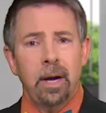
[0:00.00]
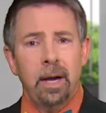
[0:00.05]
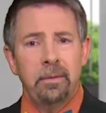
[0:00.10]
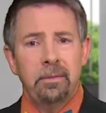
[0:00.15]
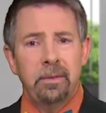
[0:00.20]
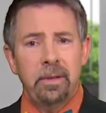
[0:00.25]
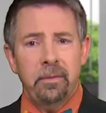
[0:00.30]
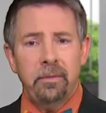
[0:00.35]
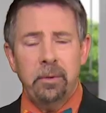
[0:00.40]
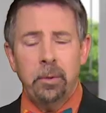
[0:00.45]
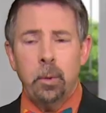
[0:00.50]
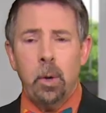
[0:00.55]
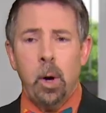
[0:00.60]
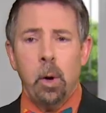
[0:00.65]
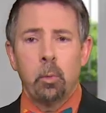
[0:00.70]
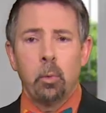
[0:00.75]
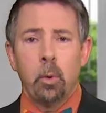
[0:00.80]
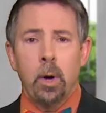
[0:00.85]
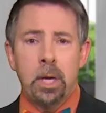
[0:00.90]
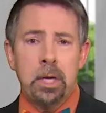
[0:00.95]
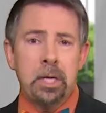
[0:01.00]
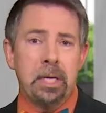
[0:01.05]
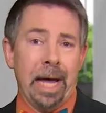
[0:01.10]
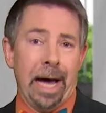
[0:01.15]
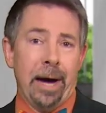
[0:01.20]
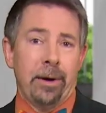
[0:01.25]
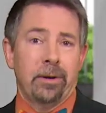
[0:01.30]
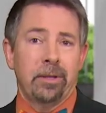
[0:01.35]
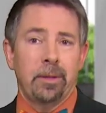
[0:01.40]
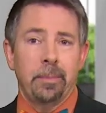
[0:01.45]
I've given you a
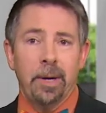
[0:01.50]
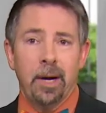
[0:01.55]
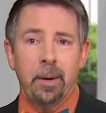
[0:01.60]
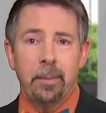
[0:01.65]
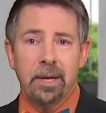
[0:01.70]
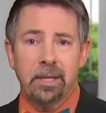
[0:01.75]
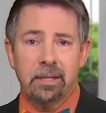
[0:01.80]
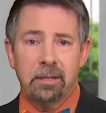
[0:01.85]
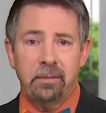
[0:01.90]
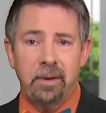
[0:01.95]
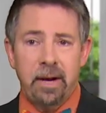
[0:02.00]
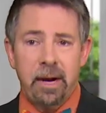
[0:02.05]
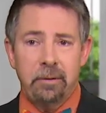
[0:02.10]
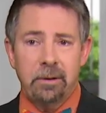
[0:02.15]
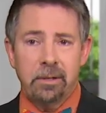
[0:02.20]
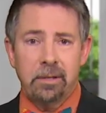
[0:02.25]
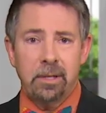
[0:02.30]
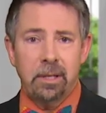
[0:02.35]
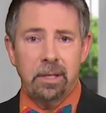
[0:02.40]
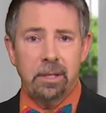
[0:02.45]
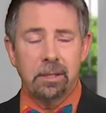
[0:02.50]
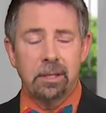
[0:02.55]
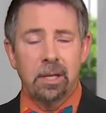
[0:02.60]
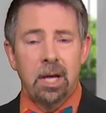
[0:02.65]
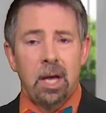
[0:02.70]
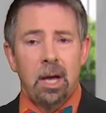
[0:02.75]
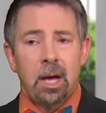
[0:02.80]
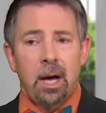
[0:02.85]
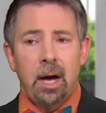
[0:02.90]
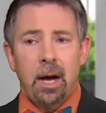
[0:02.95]
rundown of the paramyxoviruses,
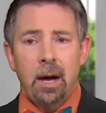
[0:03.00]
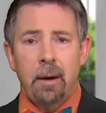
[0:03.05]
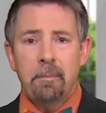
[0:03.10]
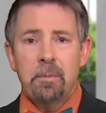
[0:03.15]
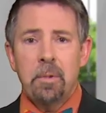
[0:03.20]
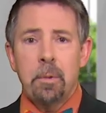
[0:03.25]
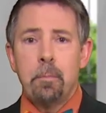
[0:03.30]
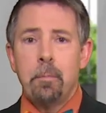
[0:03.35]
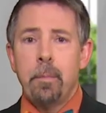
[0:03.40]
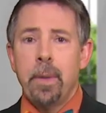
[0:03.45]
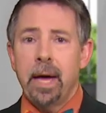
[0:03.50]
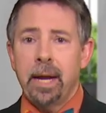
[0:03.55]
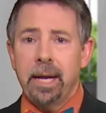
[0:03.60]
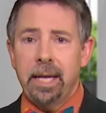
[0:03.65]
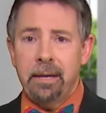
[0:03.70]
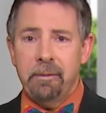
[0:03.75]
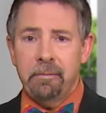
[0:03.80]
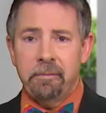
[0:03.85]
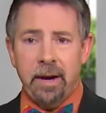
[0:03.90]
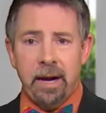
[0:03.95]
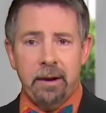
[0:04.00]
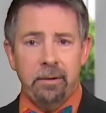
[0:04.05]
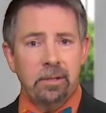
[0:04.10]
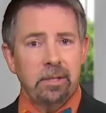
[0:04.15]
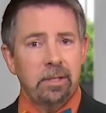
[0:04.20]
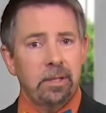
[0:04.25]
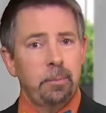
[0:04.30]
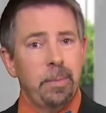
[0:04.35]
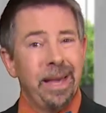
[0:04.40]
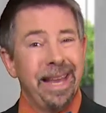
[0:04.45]
many
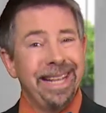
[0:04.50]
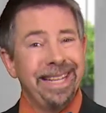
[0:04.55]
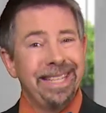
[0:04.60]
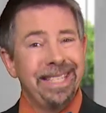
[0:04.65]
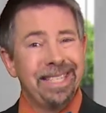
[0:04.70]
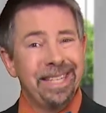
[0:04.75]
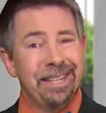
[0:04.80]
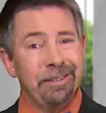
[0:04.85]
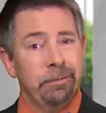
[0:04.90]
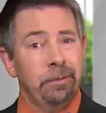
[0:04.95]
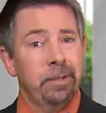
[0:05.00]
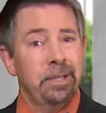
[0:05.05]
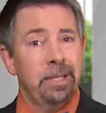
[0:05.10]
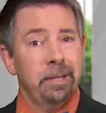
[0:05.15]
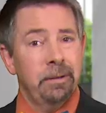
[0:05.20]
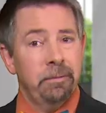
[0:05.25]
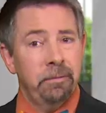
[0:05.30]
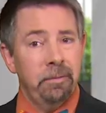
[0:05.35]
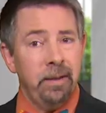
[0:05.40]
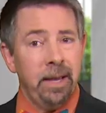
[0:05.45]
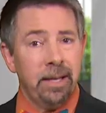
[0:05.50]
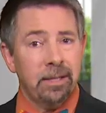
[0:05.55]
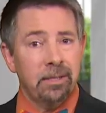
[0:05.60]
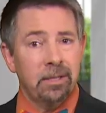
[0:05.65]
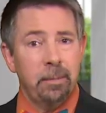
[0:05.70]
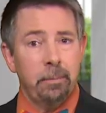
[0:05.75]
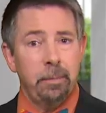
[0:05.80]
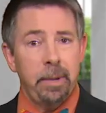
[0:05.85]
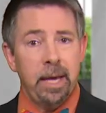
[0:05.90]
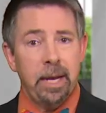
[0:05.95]
viruses, many different effects
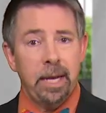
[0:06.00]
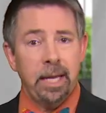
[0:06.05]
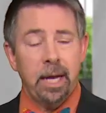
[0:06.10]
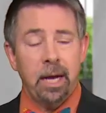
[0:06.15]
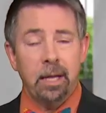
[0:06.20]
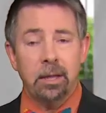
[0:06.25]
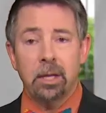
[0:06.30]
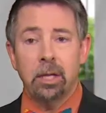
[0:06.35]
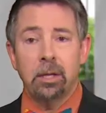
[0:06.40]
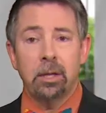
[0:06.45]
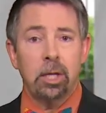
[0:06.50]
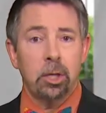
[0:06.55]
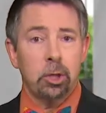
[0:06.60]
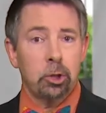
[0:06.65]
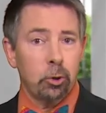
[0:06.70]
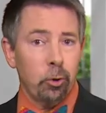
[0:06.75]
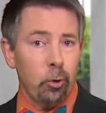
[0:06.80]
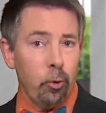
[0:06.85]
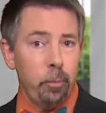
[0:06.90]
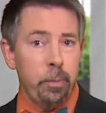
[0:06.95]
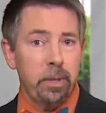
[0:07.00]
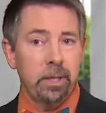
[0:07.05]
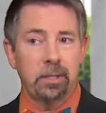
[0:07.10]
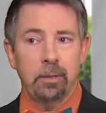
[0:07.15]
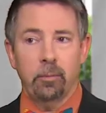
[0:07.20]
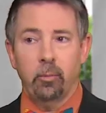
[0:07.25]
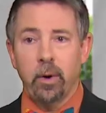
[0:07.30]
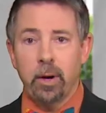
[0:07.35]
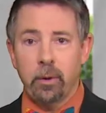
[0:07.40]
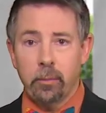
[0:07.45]
depending on the
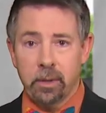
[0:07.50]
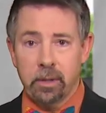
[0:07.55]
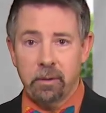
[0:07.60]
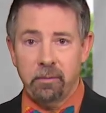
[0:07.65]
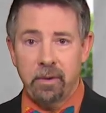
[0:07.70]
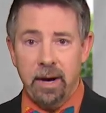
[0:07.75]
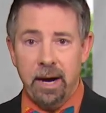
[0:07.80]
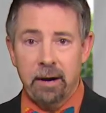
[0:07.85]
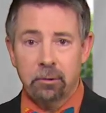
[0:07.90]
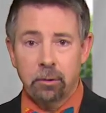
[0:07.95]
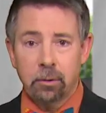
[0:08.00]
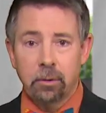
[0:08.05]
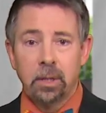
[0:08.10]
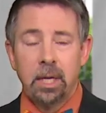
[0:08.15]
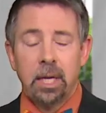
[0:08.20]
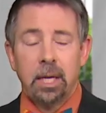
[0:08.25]
tropism, where the viral